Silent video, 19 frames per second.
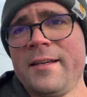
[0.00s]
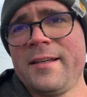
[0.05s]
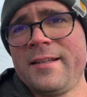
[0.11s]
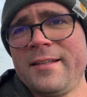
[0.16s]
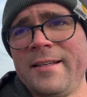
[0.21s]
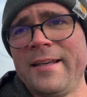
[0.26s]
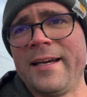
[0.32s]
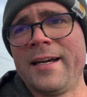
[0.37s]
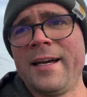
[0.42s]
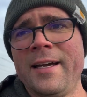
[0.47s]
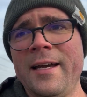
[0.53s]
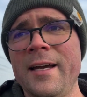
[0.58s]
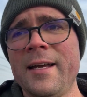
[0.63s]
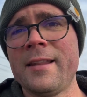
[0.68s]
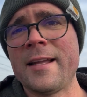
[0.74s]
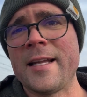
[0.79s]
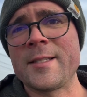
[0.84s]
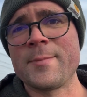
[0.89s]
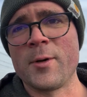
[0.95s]
Yeah,
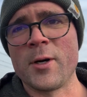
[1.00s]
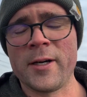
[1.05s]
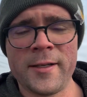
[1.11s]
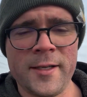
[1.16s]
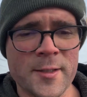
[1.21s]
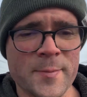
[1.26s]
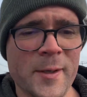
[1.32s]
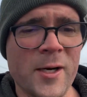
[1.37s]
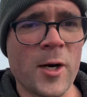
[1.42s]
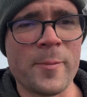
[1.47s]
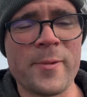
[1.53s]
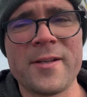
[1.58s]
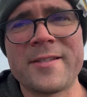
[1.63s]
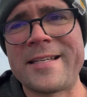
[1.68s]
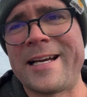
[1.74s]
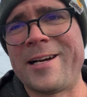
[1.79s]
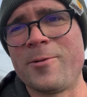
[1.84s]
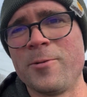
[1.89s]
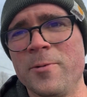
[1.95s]
that's Mark. He's been helping
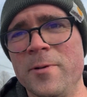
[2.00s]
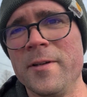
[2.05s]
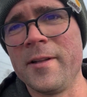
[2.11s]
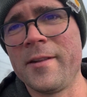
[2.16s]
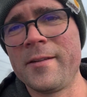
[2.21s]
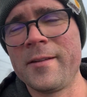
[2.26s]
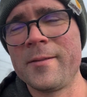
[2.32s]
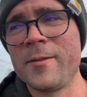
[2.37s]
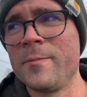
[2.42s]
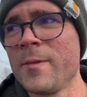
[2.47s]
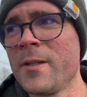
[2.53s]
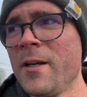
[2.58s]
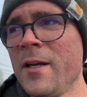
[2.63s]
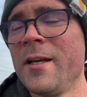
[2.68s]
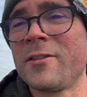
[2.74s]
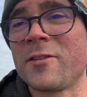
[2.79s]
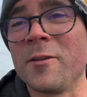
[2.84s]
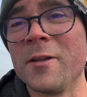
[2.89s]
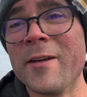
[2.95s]
us out with
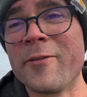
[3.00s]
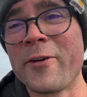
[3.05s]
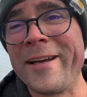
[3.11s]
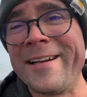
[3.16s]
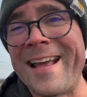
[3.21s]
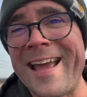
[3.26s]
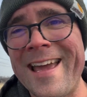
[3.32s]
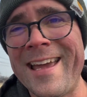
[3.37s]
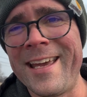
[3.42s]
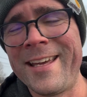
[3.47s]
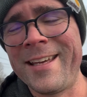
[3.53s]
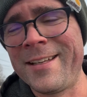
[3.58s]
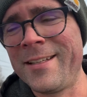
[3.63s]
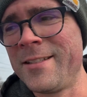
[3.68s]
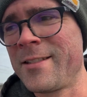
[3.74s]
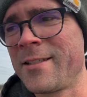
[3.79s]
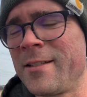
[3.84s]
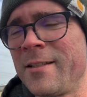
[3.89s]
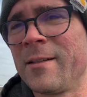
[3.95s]
delivering
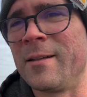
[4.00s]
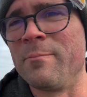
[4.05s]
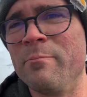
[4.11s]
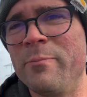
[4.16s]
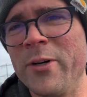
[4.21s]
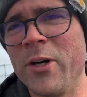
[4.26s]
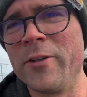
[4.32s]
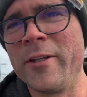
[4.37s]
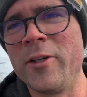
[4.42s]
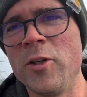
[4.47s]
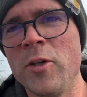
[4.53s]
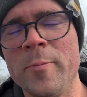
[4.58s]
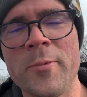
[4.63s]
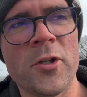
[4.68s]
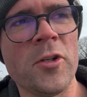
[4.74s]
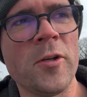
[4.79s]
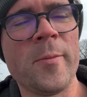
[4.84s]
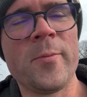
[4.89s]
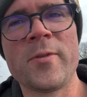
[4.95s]
eggs, building hoop
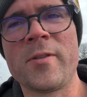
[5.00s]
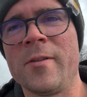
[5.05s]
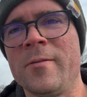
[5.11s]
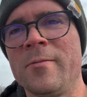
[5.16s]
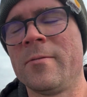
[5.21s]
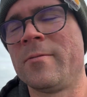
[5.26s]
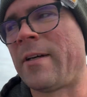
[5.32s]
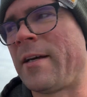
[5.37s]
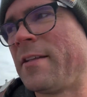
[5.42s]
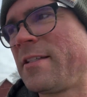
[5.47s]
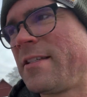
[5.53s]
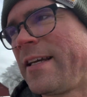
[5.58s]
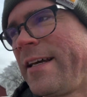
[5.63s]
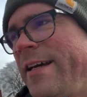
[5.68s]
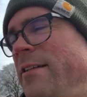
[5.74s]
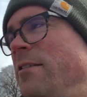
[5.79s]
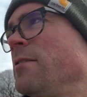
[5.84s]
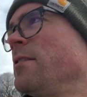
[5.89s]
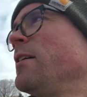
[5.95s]
coops on the
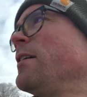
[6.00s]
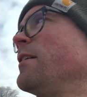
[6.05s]
side.